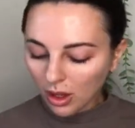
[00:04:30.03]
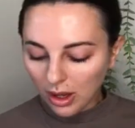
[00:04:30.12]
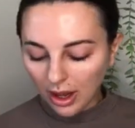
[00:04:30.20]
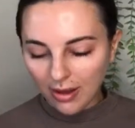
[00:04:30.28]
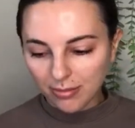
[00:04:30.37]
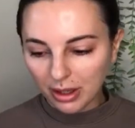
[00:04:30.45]

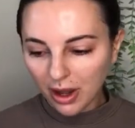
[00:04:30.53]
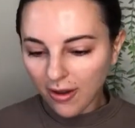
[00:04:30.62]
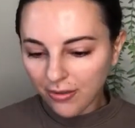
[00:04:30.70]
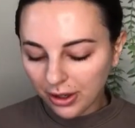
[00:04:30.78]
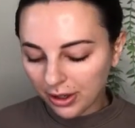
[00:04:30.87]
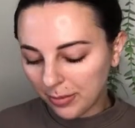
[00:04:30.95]
I have my
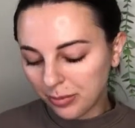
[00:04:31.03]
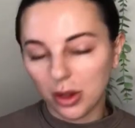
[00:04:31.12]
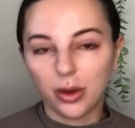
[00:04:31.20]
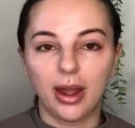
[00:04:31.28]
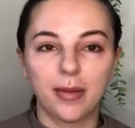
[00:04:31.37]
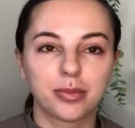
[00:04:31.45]
coffee here.
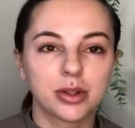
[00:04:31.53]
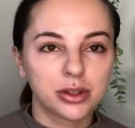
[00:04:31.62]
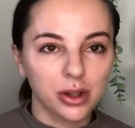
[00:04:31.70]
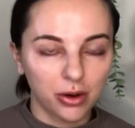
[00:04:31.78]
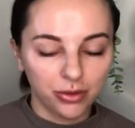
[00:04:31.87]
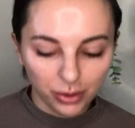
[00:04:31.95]
Okay,
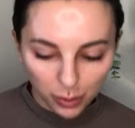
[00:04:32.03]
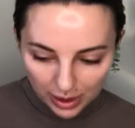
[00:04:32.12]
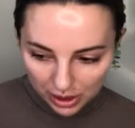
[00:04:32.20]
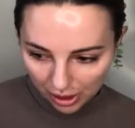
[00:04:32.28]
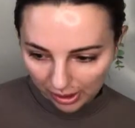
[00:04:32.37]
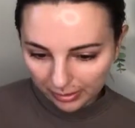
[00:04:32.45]
so for
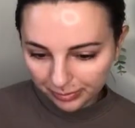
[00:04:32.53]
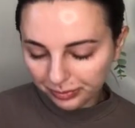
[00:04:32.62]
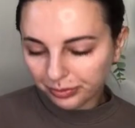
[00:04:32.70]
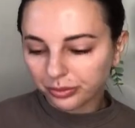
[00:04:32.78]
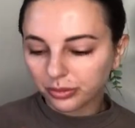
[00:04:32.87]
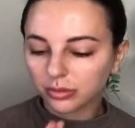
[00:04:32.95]
winter,
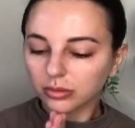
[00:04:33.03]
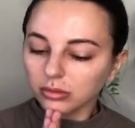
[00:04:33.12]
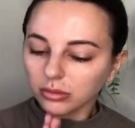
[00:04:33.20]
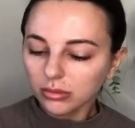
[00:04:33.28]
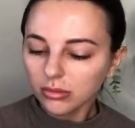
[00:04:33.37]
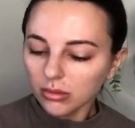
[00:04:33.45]

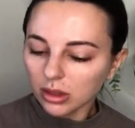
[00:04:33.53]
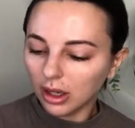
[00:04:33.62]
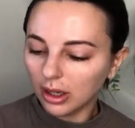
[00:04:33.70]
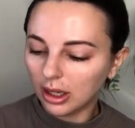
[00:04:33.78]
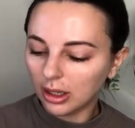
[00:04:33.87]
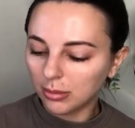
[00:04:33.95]

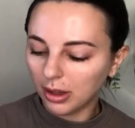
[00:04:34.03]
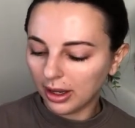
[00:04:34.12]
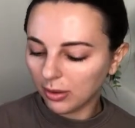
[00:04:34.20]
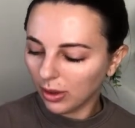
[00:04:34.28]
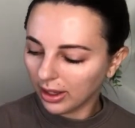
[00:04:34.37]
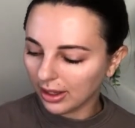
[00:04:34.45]
um, I,
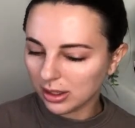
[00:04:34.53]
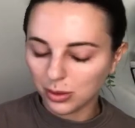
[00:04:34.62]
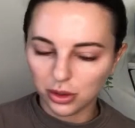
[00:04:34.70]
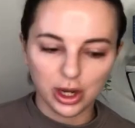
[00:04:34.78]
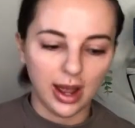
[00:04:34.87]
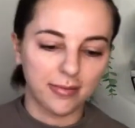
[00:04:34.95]
well, I guess
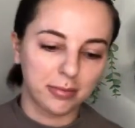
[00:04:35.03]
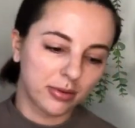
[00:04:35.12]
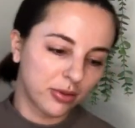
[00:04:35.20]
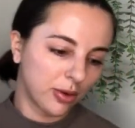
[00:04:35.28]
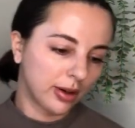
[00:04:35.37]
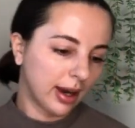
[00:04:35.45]
we'll chat
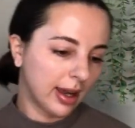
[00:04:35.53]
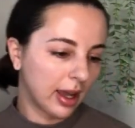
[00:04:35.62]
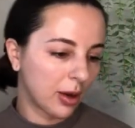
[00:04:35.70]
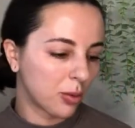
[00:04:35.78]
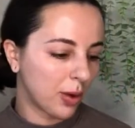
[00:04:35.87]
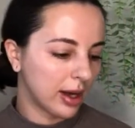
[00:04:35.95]
before I
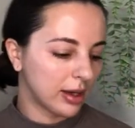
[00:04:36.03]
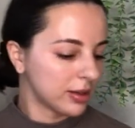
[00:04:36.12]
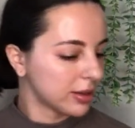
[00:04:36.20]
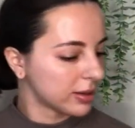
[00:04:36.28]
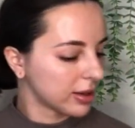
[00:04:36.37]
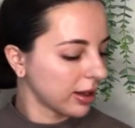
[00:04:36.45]
get right
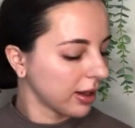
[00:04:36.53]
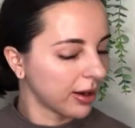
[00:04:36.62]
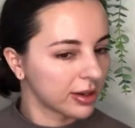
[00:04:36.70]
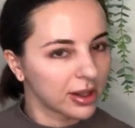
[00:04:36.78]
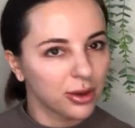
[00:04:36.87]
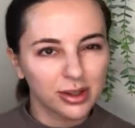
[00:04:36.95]
into skincare,
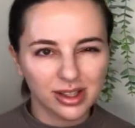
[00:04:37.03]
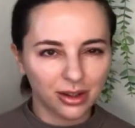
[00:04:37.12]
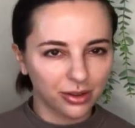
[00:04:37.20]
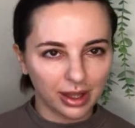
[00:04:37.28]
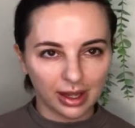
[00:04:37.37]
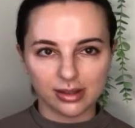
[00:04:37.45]
because otherwise I
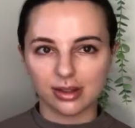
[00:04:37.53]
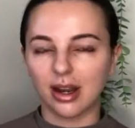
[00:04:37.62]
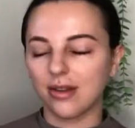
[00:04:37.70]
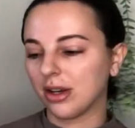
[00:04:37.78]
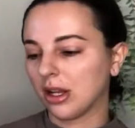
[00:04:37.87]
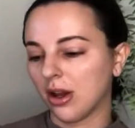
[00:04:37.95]
don't think it's going to
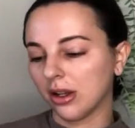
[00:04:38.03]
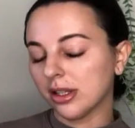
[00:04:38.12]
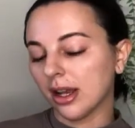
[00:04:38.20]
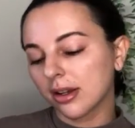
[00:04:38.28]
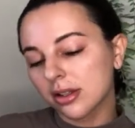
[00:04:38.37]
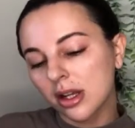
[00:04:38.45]
have any
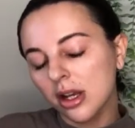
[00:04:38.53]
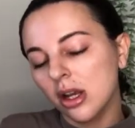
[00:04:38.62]
context.